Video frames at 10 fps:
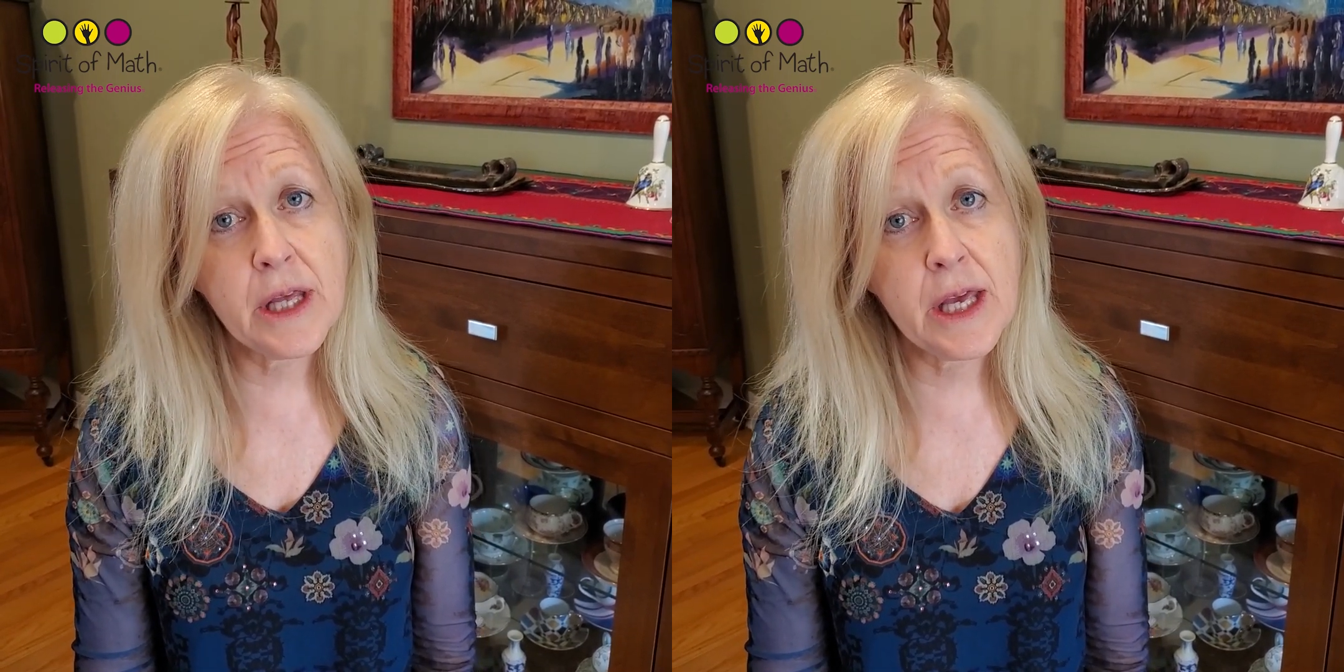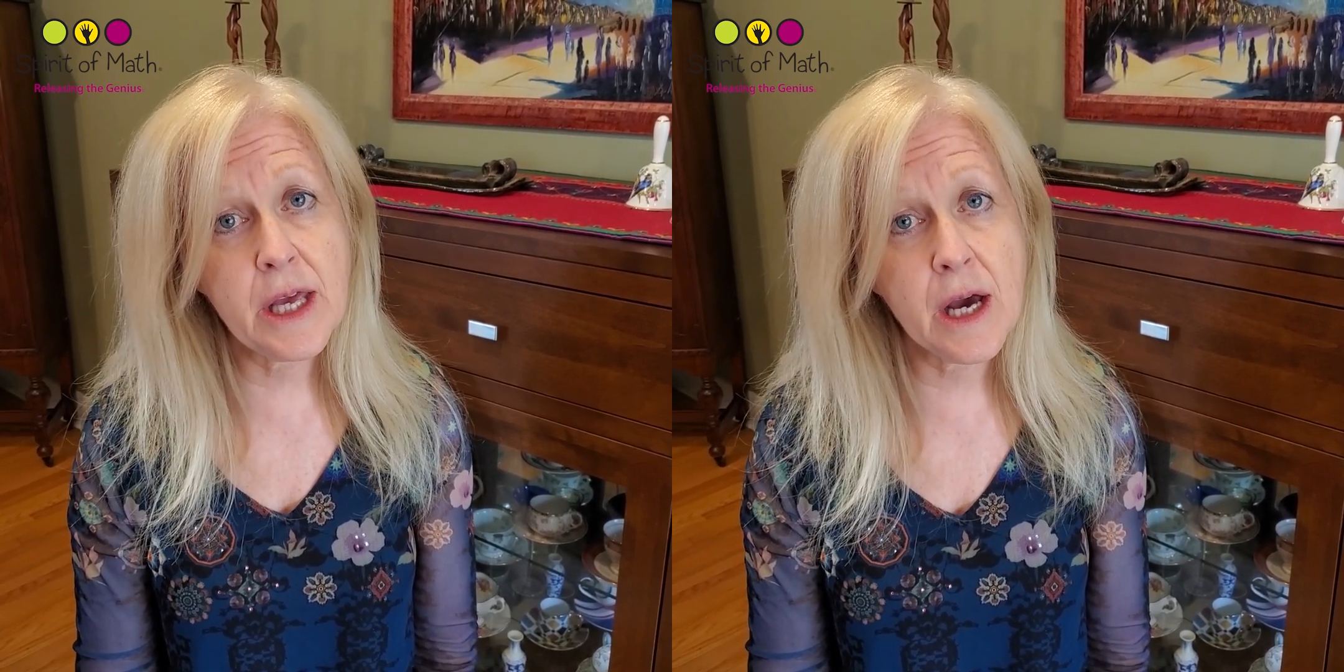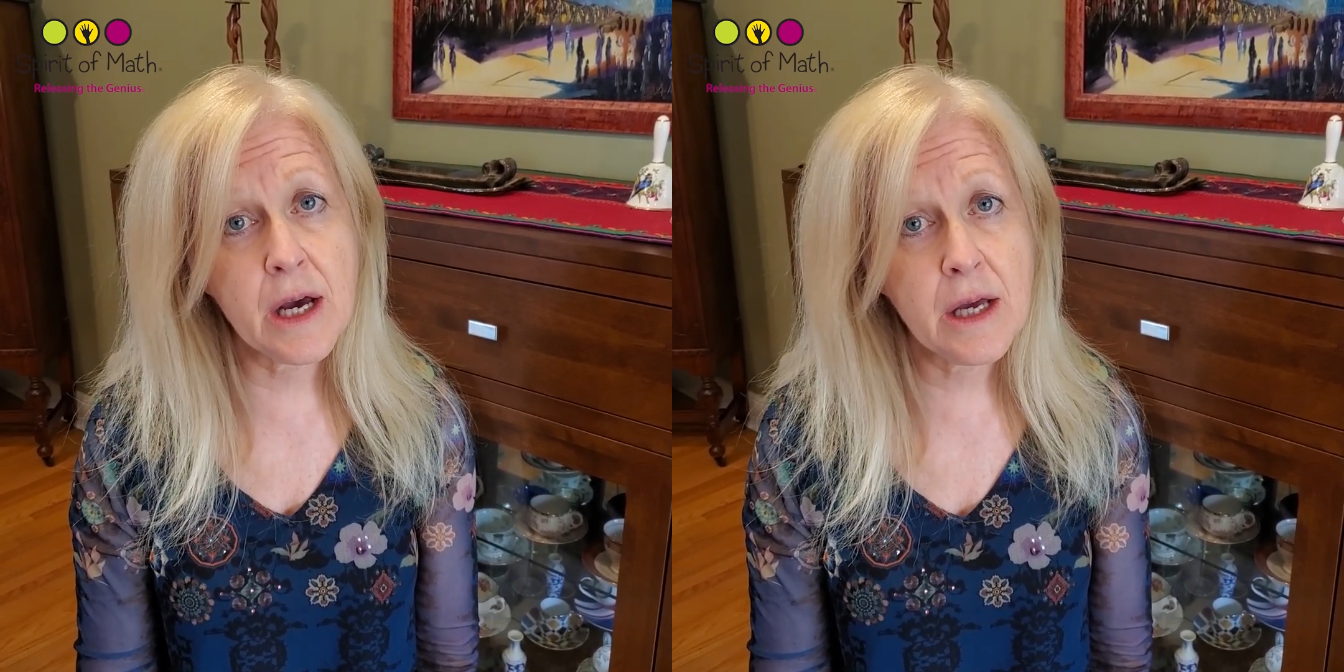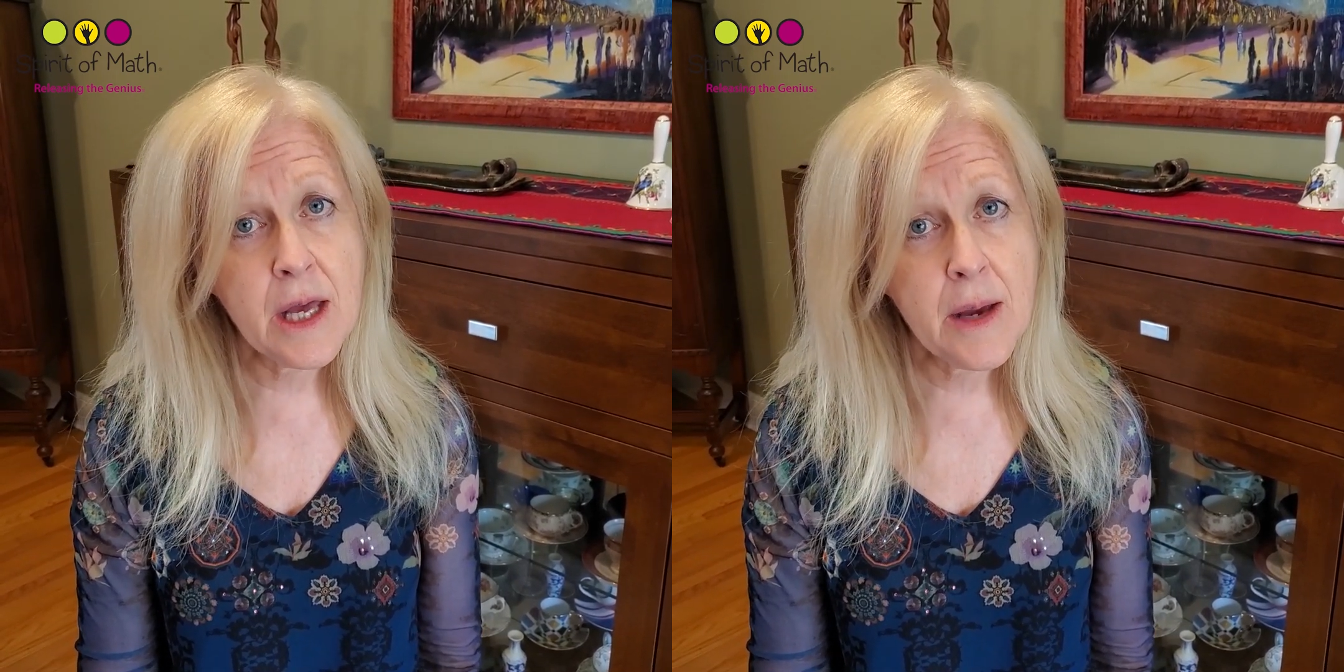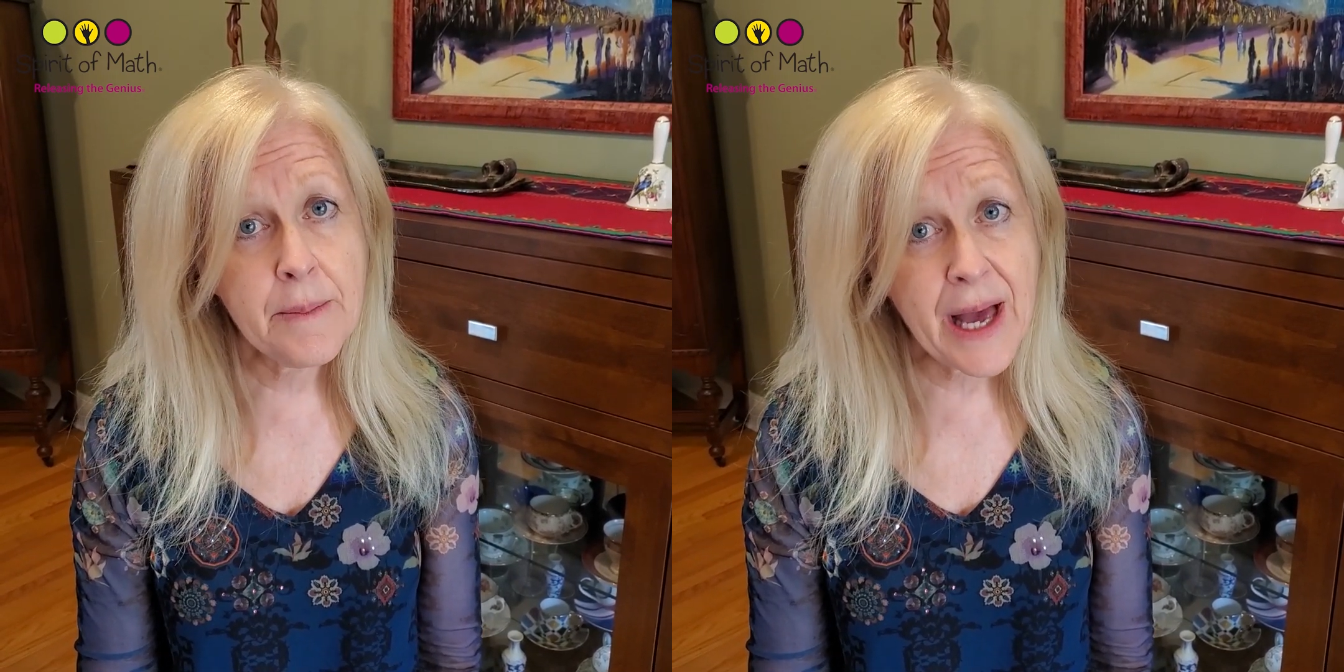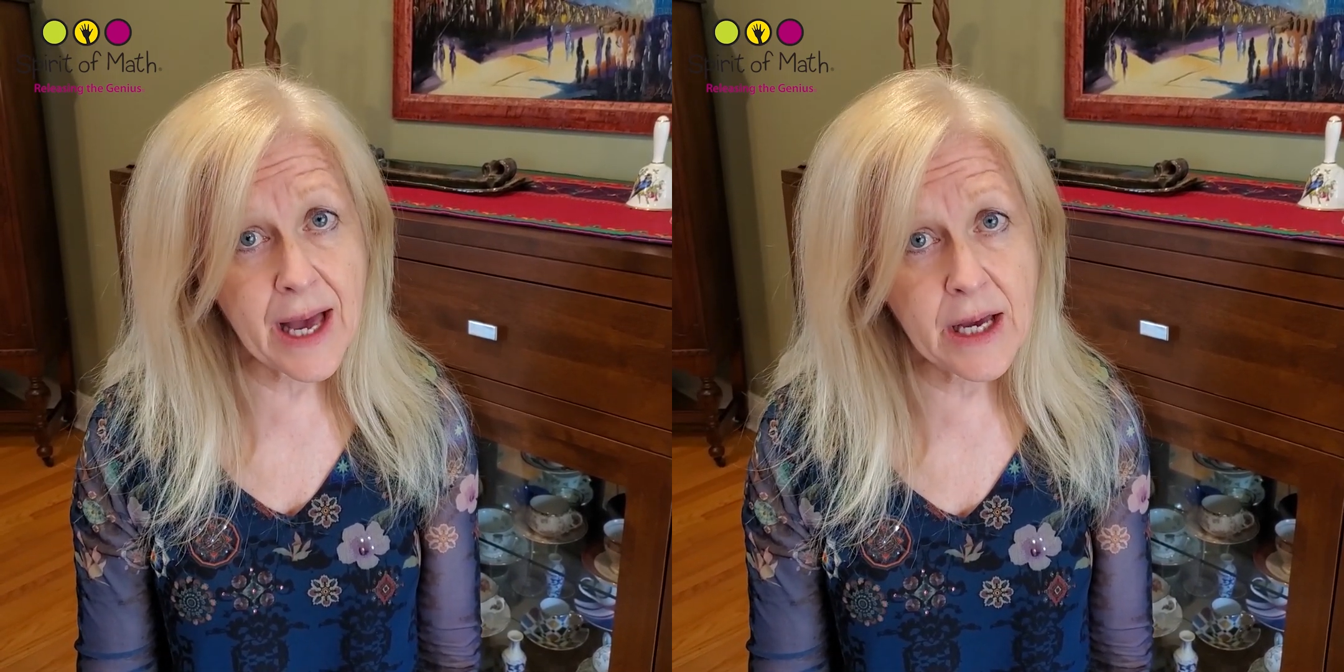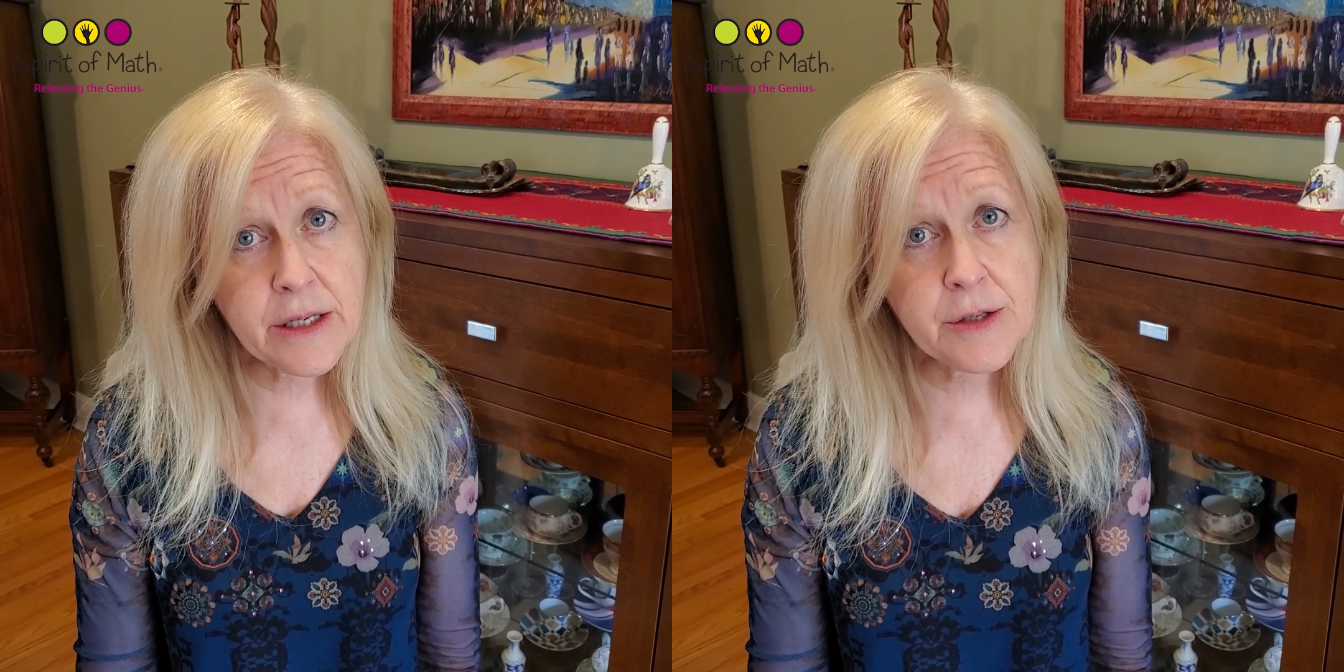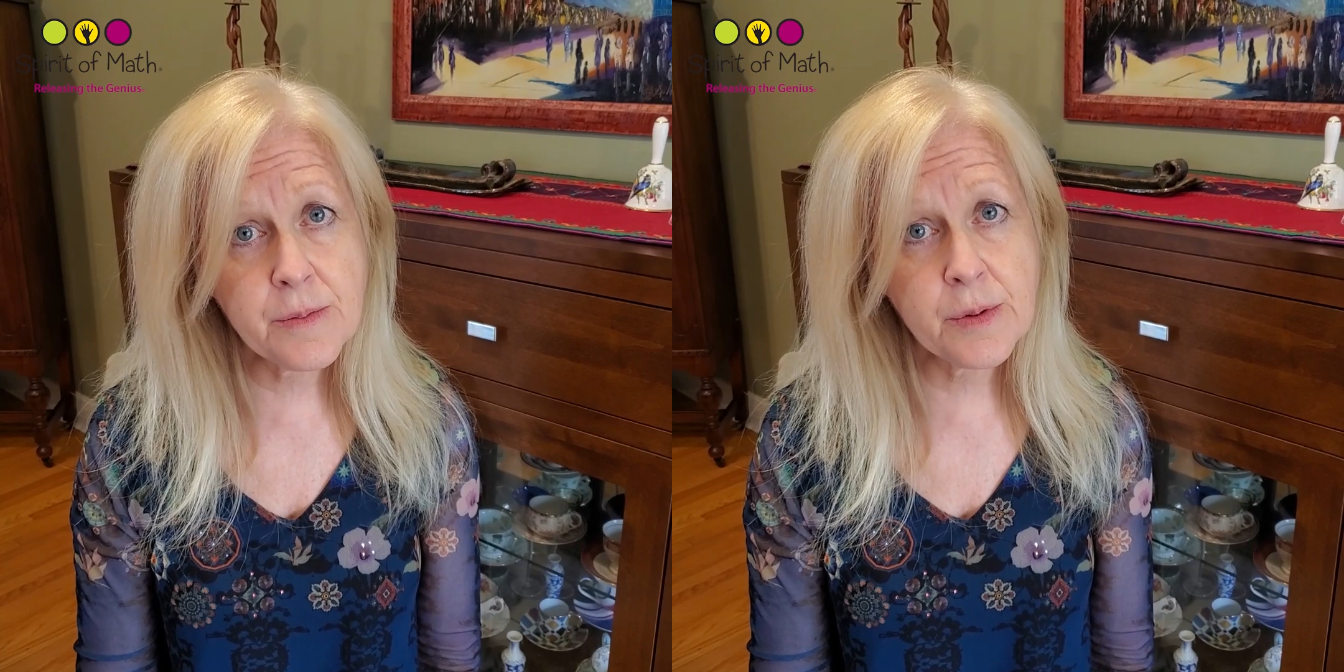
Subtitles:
the PAD,